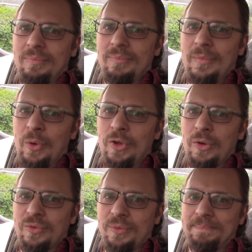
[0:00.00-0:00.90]
who
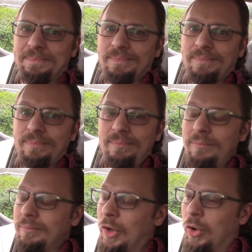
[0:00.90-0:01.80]
knows?
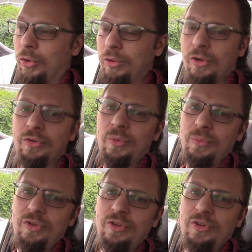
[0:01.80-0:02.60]
Oil consumption